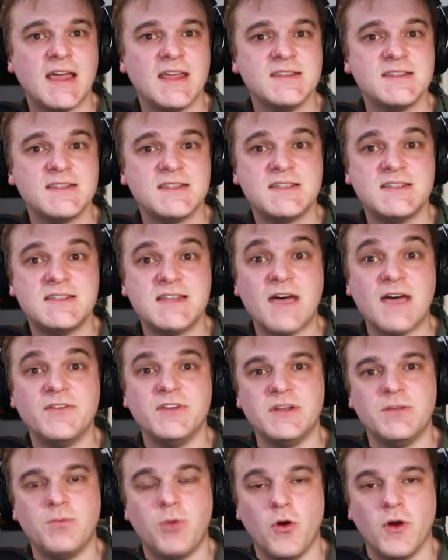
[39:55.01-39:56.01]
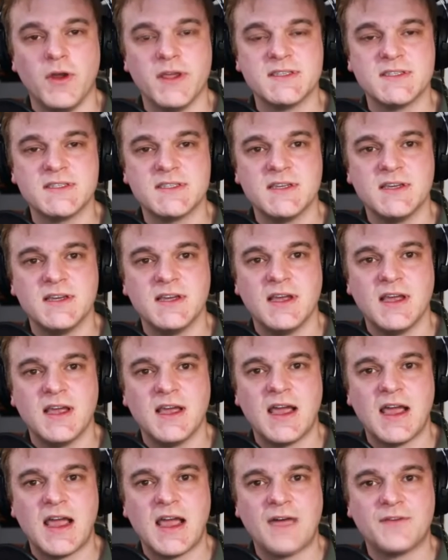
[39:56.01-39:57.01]
70 points
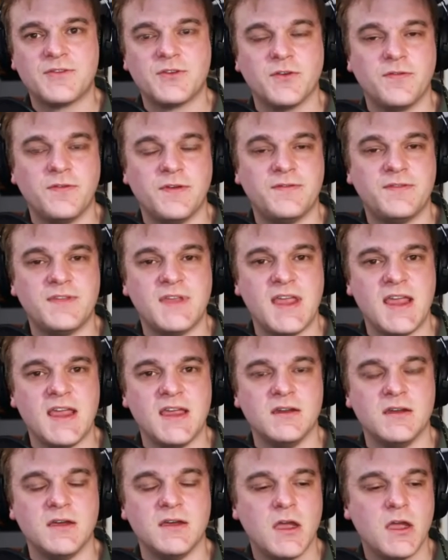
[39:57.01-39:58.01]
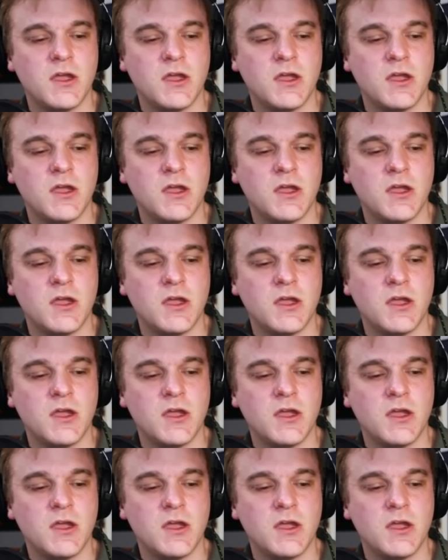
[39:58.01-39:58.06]
after 15.